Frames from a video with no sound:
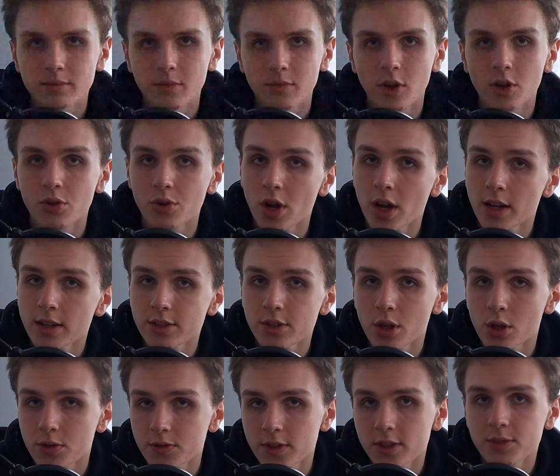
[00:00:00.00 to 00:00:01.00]
RAG
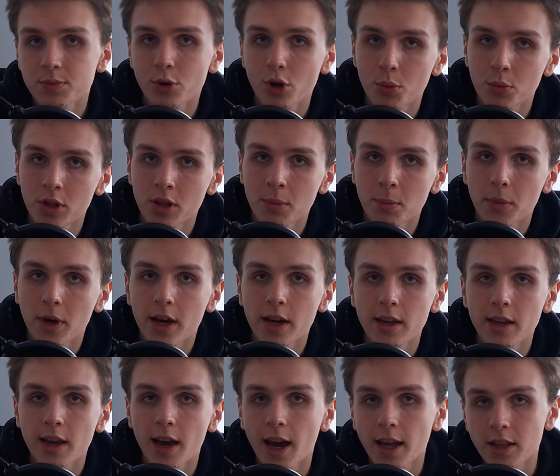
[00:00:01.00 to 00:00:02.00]
solves this problem by
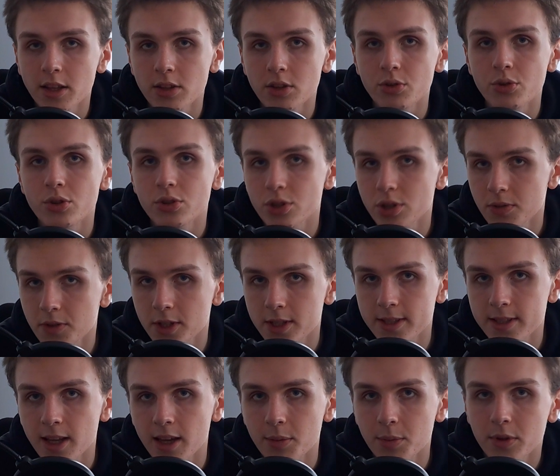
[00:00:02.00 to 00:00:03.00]
adding a retrieval
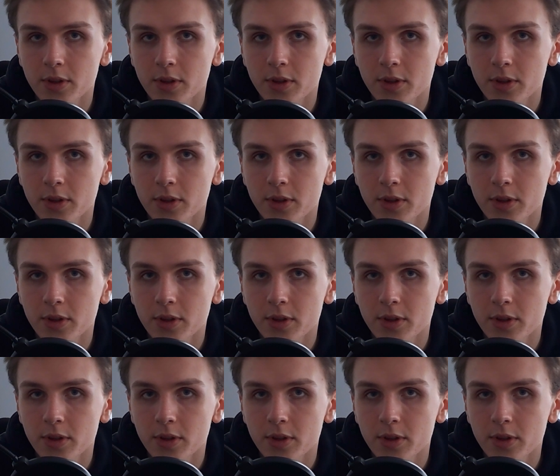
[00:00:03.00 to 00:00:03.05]
step.